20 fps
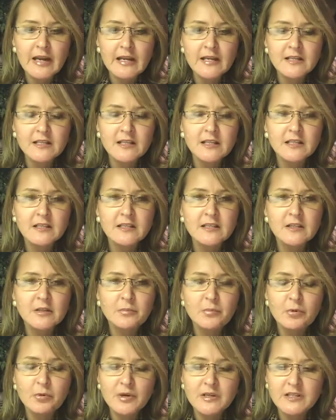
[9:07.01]
antics that
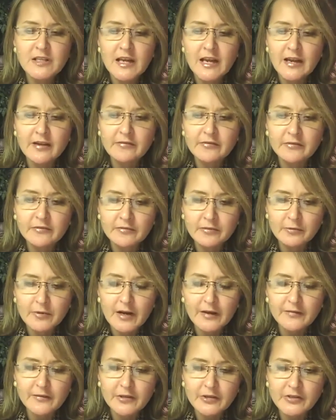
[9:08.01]
the boys have
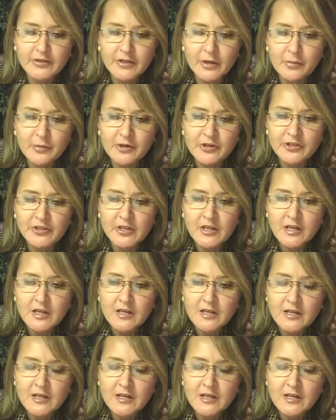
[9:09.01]
throughout their summers.